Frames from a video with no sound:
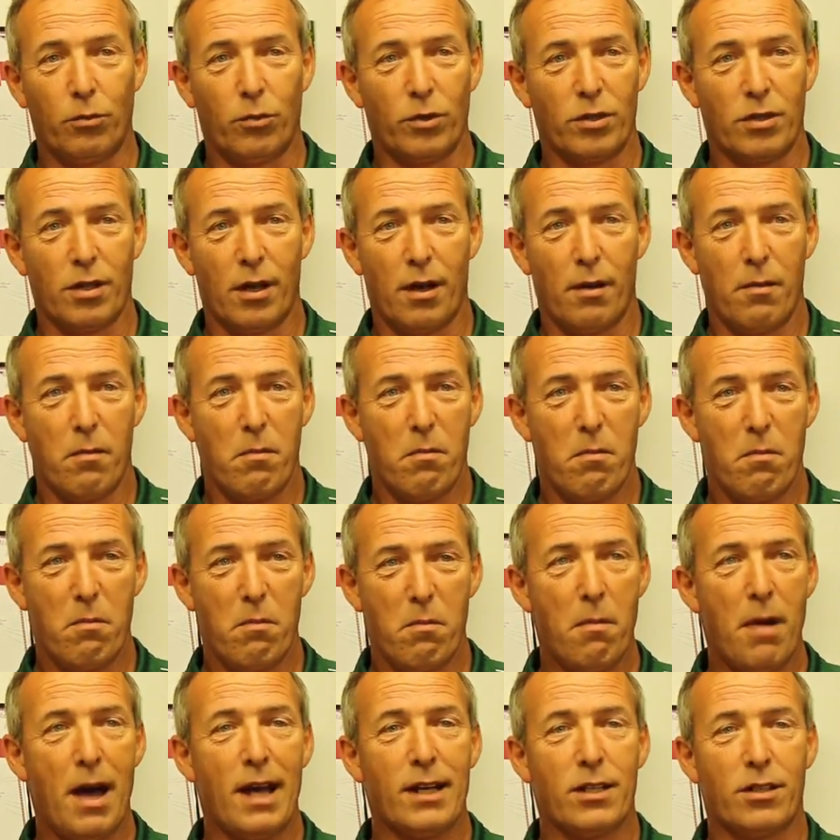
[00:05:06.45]
was a
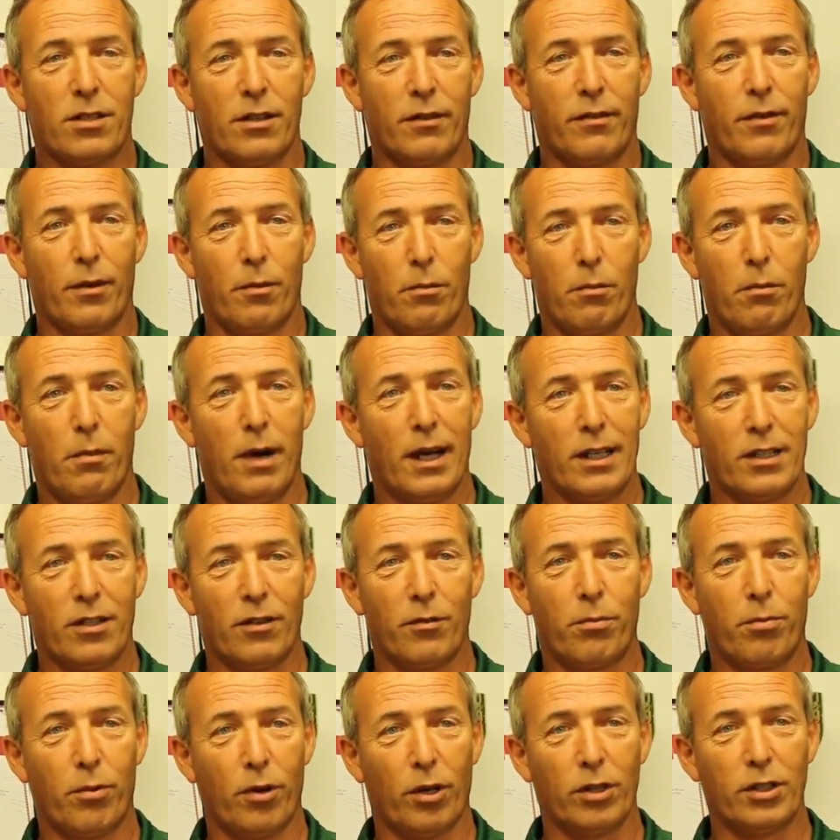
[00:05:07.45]
massive
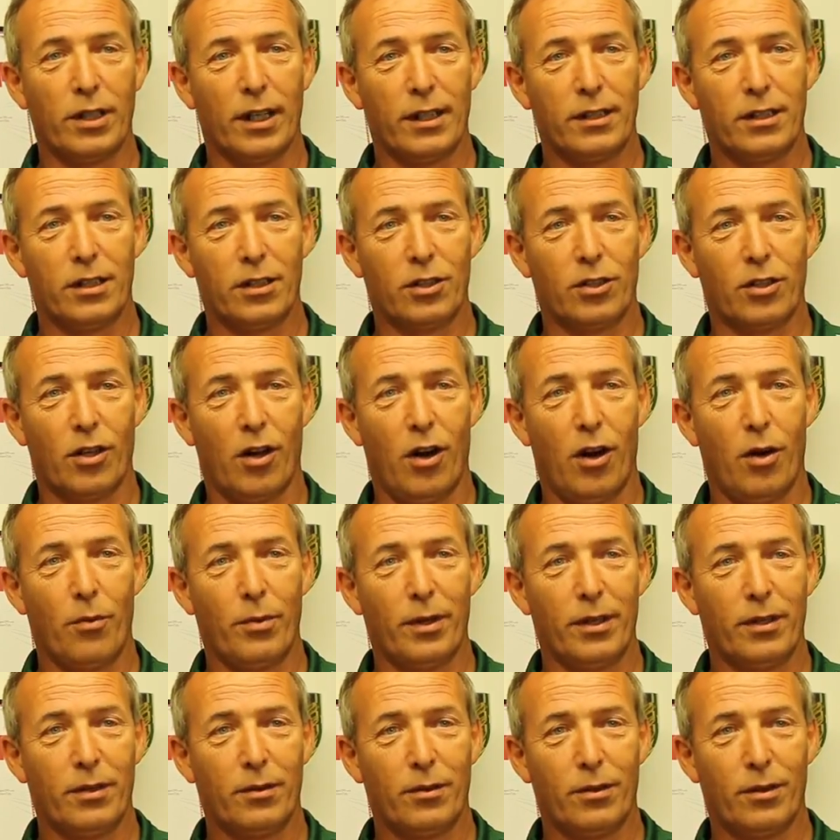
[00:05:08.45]
project to start
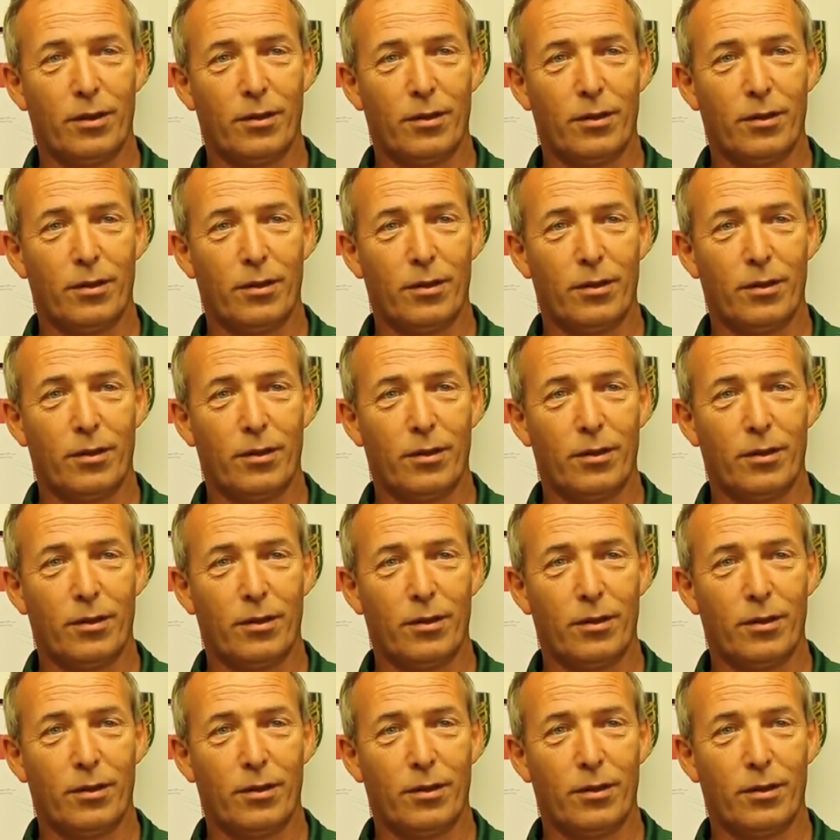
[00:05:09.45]
with.